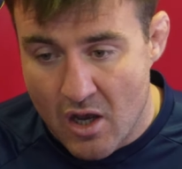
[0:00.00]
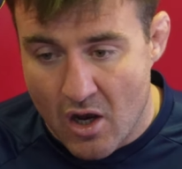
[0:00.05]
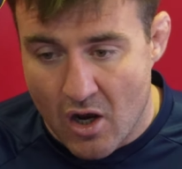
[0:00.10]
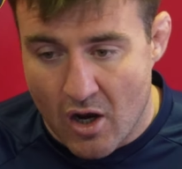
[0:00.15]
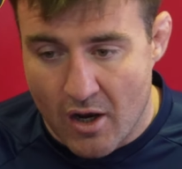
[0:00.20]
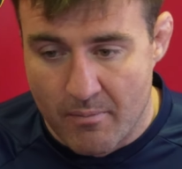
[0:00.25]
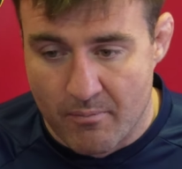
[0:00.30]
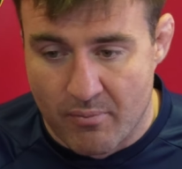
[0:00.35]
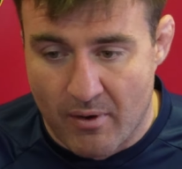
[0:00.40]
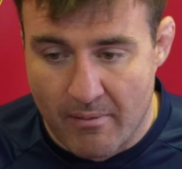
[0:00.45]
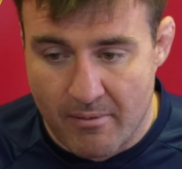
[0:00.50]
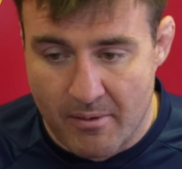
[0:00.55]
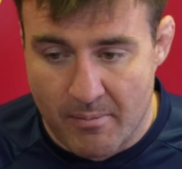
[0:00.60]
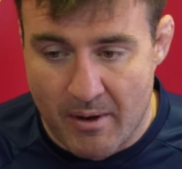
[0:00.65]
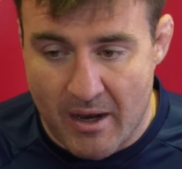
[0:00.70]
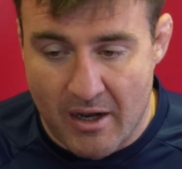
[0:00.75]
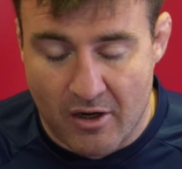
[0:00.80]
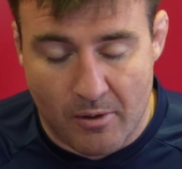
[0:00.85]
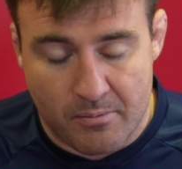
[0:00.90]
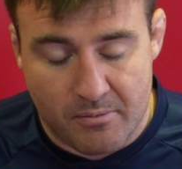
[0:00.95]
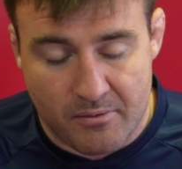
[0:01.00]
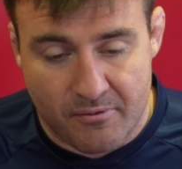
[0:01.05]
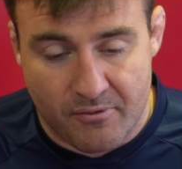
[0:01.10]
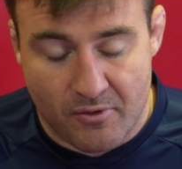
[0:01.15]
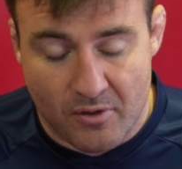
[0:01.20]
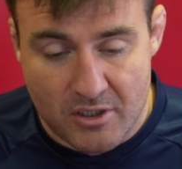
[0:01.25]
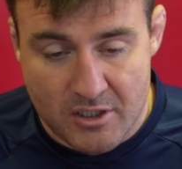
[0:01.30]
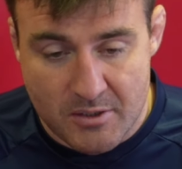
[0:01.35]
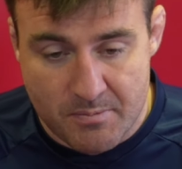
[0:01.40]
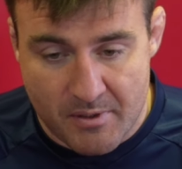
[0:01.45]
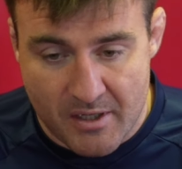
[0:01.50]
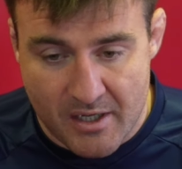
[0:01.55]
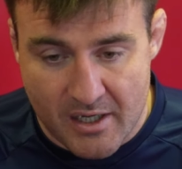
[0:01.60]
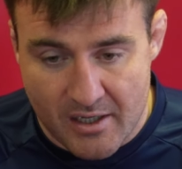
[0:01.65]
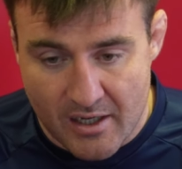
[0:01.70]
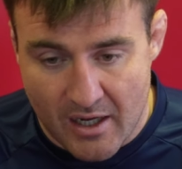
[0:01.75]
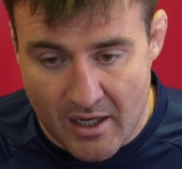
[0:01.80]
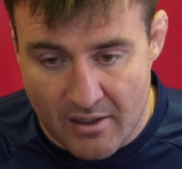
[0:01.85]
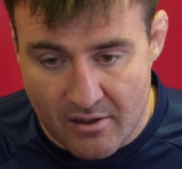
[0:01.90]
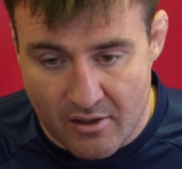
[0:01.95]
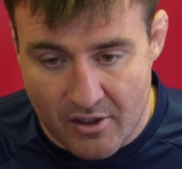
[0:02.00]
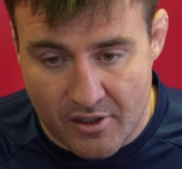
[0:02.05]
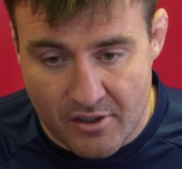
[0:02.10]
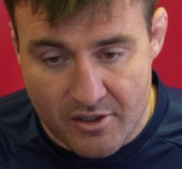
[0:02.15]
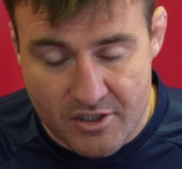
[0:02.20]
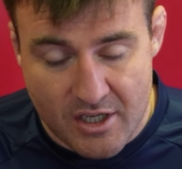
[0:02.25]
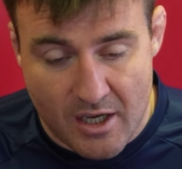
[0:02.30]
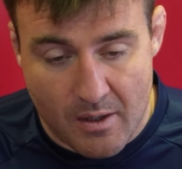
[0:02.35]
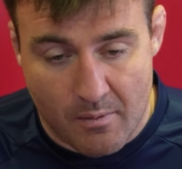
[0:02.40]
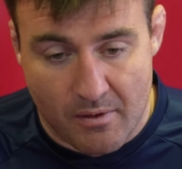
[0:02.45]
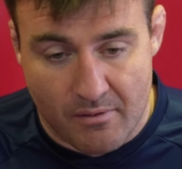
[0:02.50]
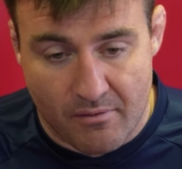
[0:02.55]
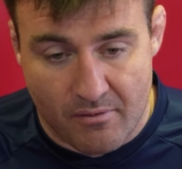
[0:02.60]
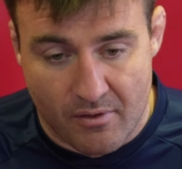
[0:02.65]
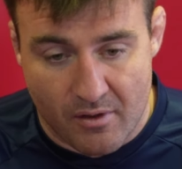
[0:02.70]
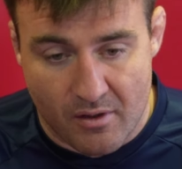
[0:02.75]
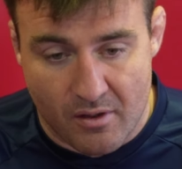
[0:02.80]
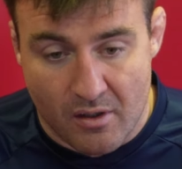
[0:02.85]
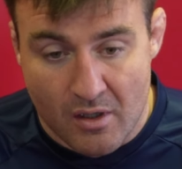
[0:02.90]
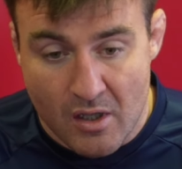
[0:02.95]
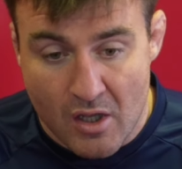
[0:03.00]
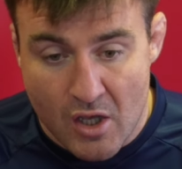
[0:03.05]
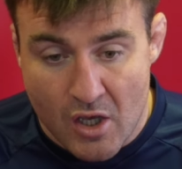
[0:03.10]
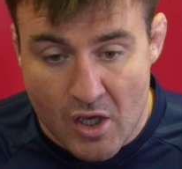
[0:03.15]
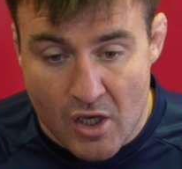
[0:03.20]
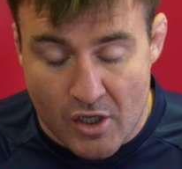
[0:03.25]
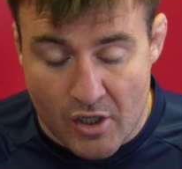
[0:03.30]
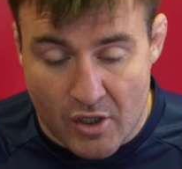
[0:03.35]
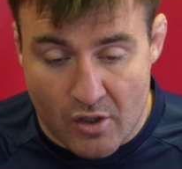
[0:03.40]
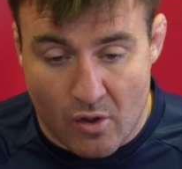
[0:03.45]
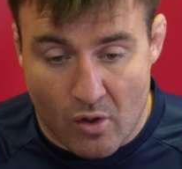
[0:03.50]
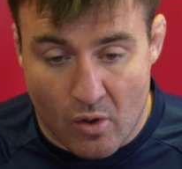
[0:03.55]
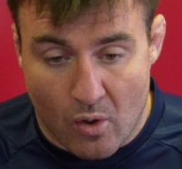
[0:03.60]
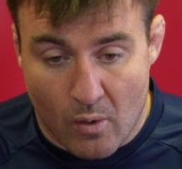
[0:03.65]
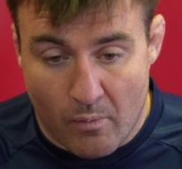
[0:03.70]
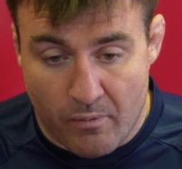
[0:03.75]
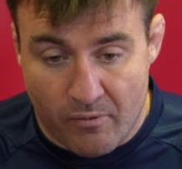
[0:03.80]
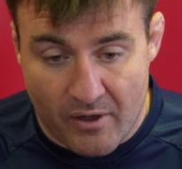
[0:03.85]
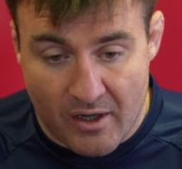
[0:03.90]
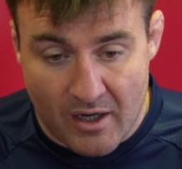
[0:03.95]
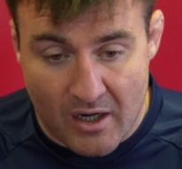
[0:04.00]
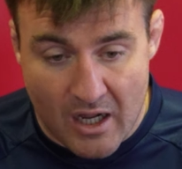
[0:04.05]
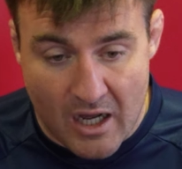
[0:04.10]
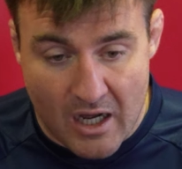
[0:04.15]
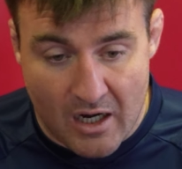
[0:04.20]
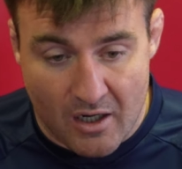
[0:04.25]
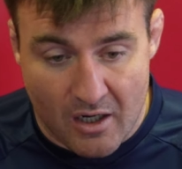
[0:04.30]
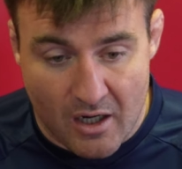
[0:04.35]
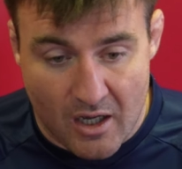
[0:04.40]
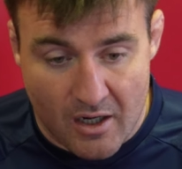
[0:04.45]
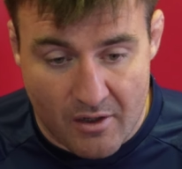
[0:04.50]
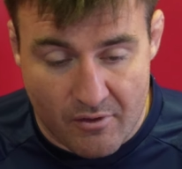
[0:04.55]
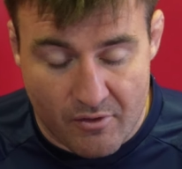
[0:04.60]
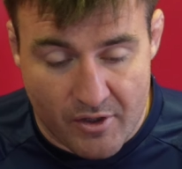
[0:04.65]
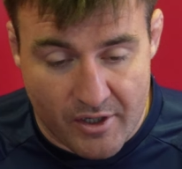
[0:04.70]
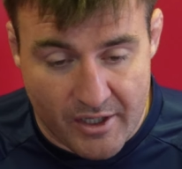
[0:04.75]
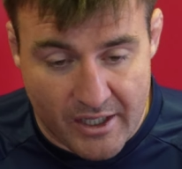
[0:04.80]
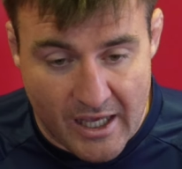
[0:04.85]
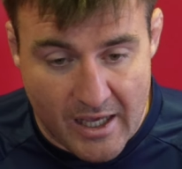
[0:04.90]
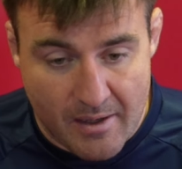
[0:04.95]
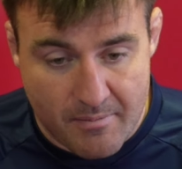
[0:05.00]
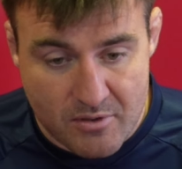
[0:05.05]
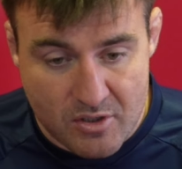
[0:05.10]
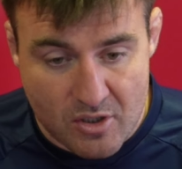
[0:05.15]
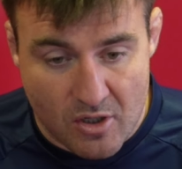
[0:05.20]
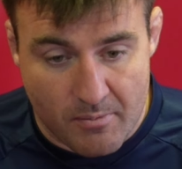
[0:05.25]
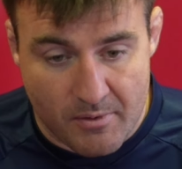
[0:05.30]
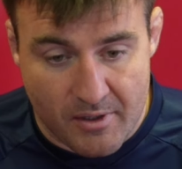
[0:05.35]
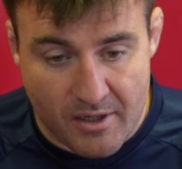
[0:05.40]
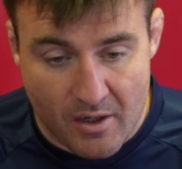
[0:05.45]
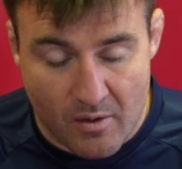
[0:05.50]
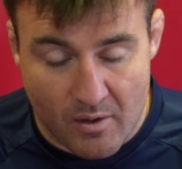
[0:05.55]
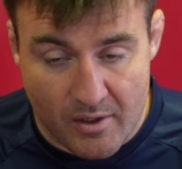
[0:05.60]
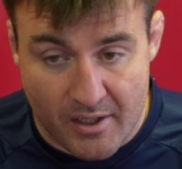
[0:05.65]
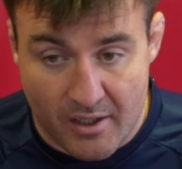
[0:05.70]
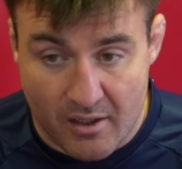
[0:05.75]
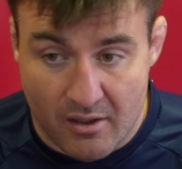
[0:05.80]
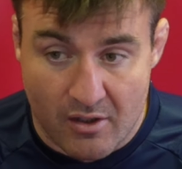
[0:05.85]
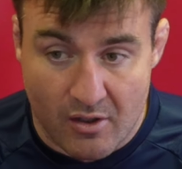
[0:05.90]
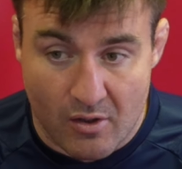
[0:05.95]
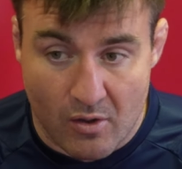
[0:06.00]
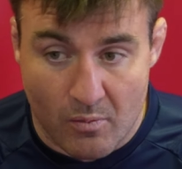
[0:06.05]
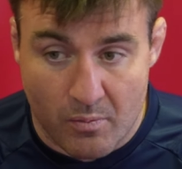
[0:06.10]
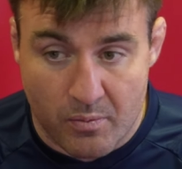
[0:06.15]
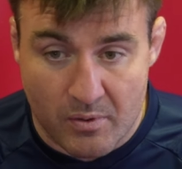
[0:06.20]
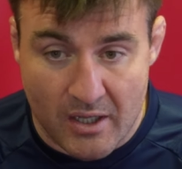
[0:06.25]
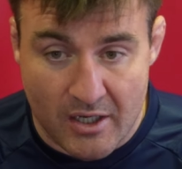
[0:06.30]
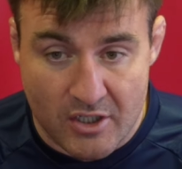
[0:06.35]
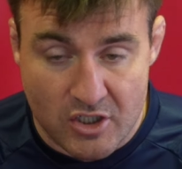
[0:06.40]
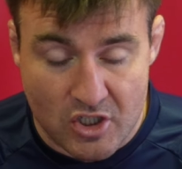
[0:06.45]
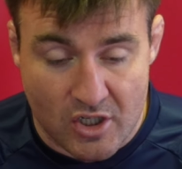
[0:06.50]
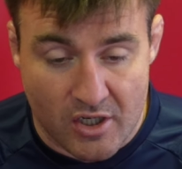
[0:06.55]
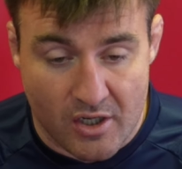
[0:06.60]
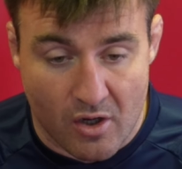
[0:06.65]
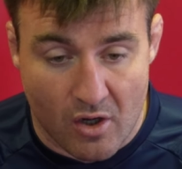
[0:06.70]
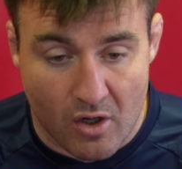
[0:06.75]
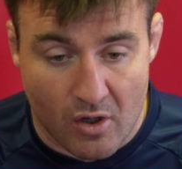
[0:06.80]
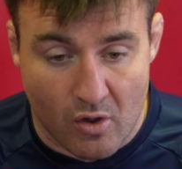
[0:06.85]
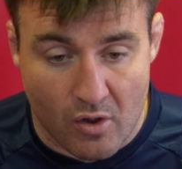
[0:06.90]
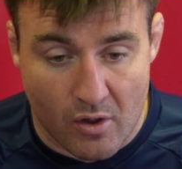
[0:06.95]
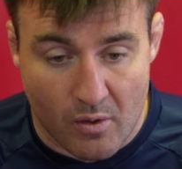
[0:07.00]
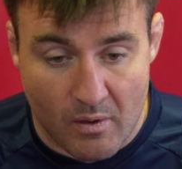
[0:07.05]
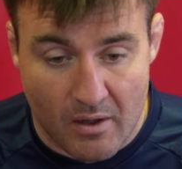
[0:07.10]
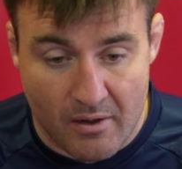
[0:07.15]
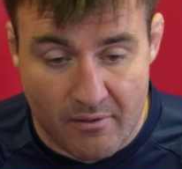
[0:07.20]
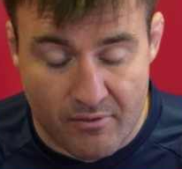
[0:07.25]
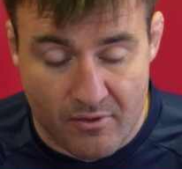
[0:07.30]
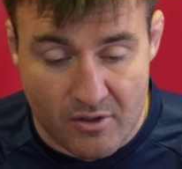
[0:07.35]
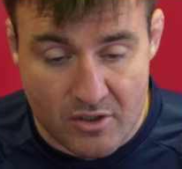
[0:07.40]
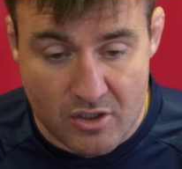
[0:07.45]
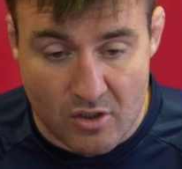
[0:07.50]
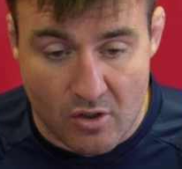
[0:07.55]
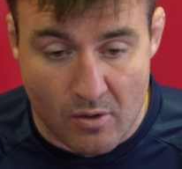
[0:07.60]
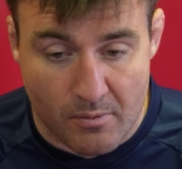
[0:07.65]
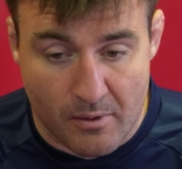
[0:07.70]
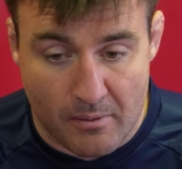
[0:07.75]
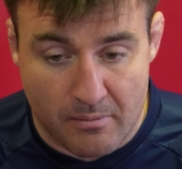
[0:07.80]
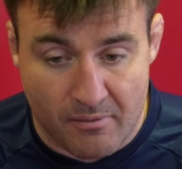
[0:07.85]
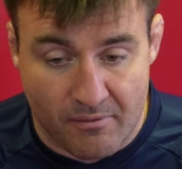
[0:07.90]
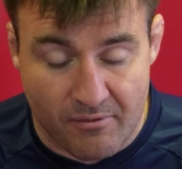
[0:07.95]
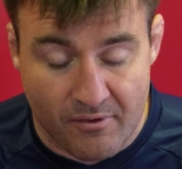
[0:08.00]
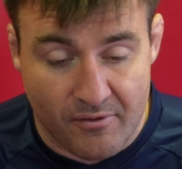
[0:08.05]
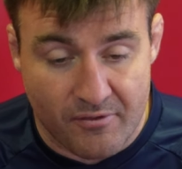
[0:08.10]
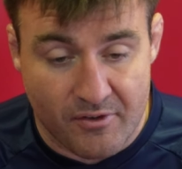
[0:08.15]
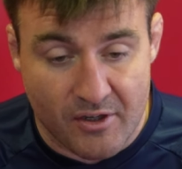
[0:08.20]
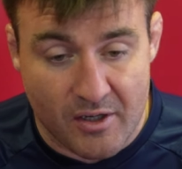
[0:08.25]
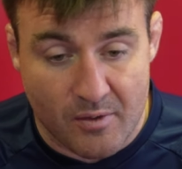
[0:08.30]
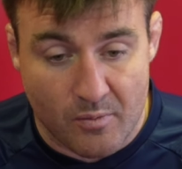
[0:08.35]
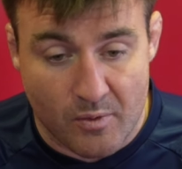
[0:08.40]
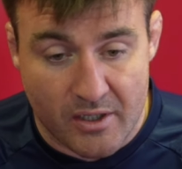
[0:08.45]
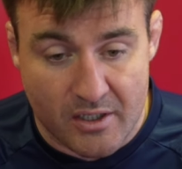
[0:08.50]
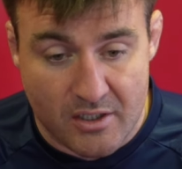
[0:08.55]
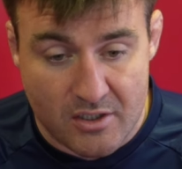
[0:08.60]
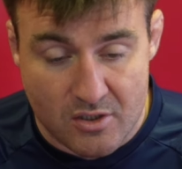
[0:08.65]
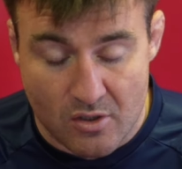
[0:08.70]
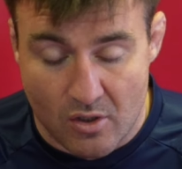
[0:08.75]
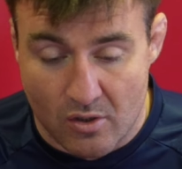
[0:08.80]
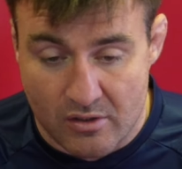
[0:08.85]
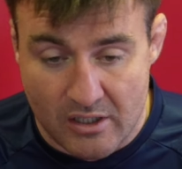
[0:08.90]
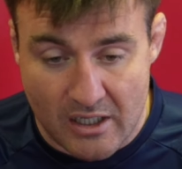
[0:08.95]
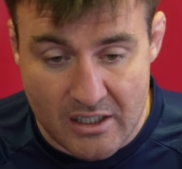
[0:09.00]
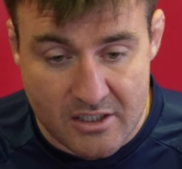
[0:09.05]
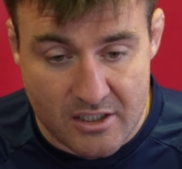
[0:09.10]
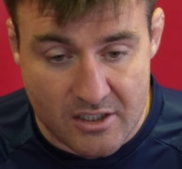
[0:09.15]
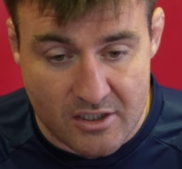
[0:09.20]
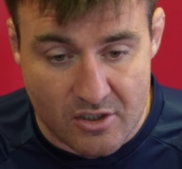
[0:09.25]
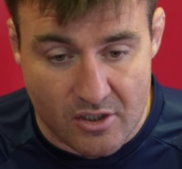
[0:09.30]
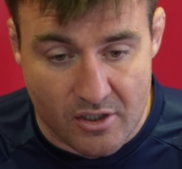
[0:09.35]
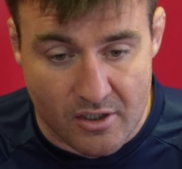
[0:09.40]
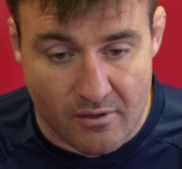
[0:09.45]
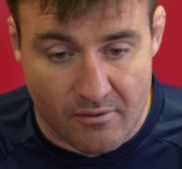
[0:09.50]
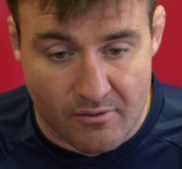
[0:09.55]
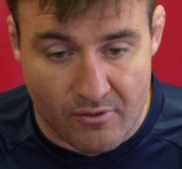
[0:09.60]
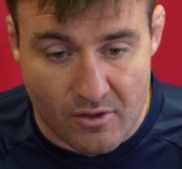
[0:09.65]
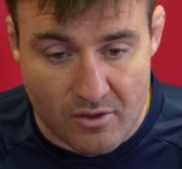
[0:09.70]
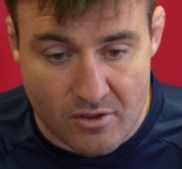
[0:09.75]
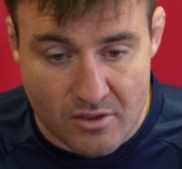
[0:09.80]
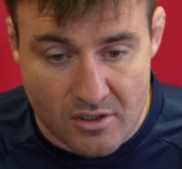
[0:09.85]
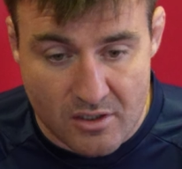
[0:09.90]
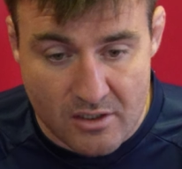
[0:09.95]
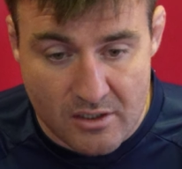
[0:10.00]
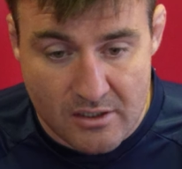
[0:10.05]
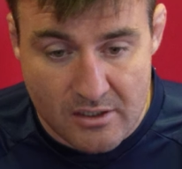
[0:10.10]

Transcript: I'm probably back up to full speed, and like you say, we've a uh, you know hopefully a long, long run of games coming now. I think you know potentially all going well for us, it could be up to 15 weeks. So that's exciting for us.